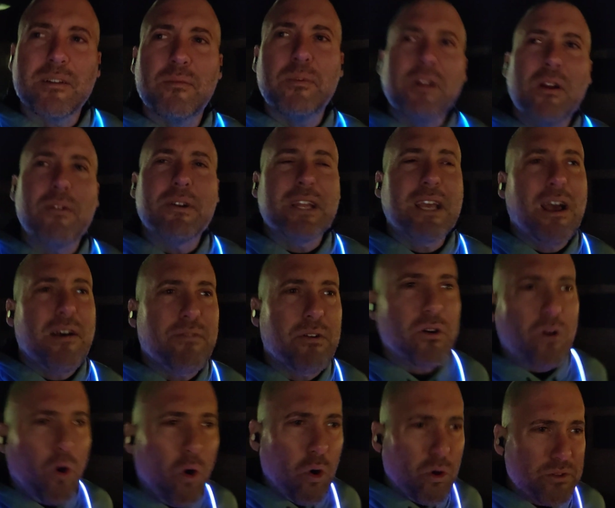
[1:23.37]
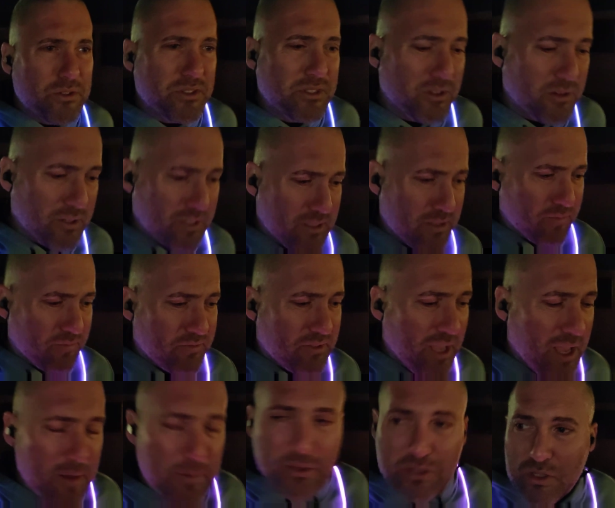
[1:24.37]
And we already have a whole series
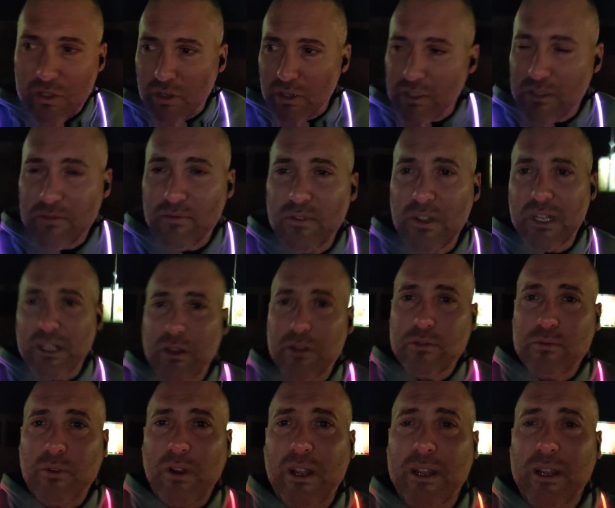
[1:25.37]
of damaged goods videos,